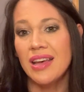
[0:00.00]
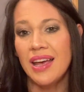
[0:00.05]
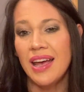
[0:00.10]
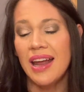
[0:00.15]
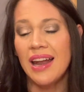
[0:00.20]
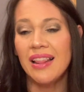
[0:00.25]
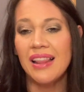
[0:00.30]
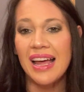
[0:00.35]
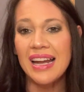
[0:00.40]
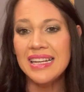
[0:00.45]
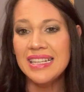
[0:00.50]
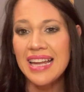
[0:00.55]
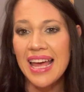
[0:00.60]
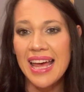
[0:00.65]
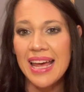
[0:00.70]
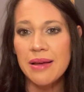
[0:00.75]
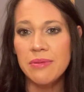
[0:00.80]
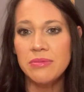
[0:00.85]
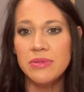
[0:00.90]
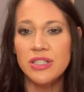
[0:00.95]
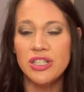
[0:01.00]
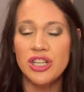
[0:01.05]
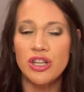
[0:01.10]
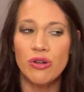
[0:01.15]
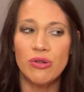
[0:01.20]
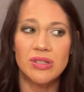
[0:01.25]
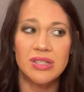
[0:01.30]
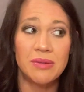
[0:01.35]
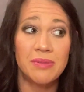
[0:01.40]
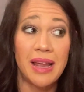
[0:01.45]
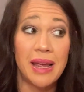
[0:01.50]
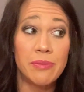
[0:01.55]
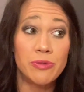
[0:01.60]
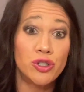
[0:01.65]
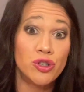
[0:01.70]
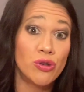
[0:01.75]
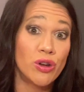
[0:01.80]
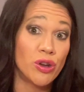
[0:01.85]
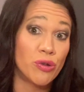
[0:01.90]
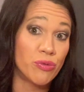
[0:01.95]
And a lot of times, you know, sometimes
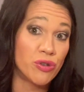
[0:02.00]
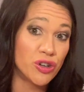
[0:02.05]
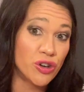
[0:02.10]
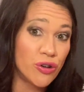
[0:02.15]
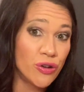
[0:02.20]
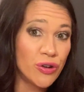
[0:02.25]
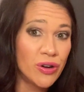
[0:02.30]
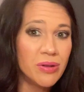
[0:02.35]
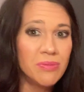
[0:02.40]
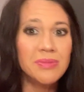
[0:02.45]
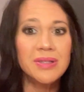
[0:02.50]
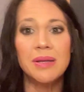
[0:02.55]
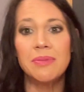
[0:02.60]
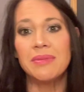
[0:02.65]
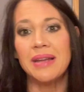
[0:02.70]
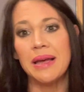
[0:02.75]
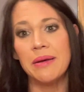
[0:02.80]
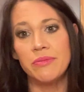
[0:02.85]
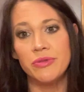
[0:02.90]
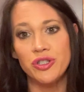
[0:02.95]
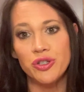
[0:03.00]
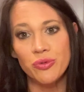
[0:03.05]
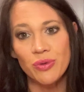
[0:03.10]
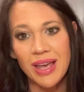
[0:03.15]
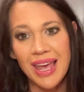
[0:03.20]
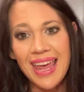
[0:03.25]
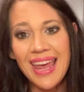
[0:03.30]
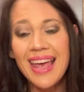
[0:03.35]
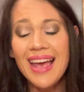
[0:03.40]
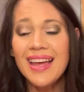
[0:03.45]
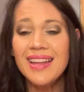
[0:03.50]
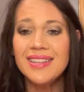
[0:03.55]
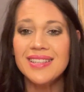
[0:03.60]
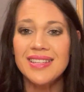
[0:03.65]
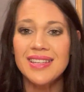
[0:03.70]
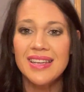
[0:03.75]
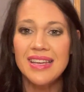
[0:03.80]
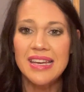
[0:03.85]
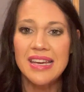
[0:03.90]
you can return them, sometimes you can't.